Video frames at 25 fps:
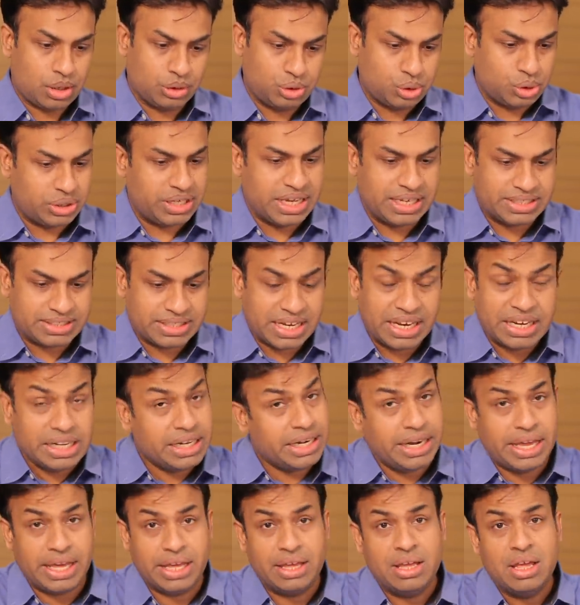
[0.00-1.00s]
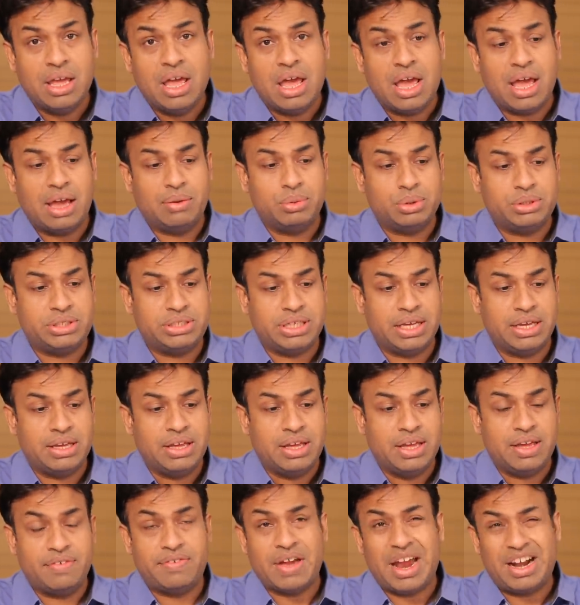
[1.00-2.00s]
So yes, any day I would
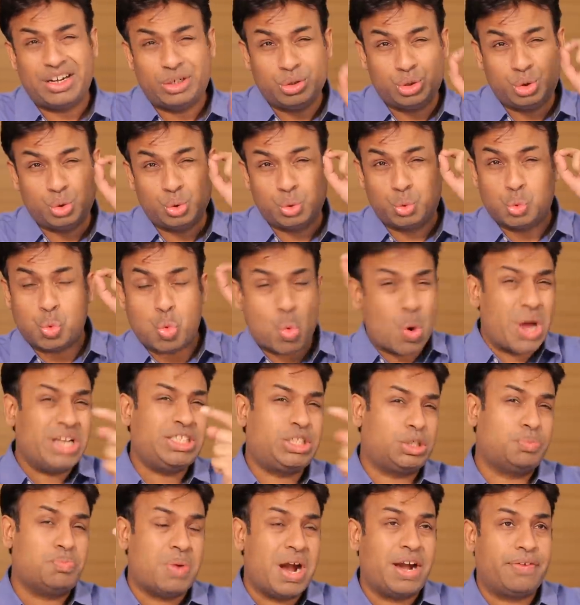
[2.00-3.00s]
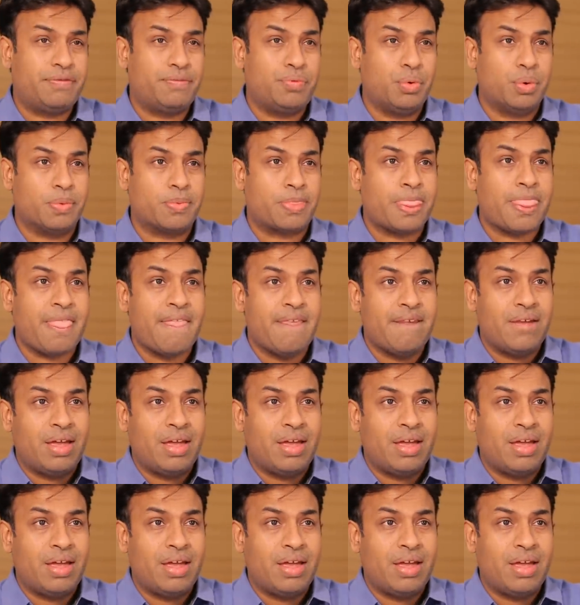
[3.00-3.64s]
say if I had to choose one smartphone,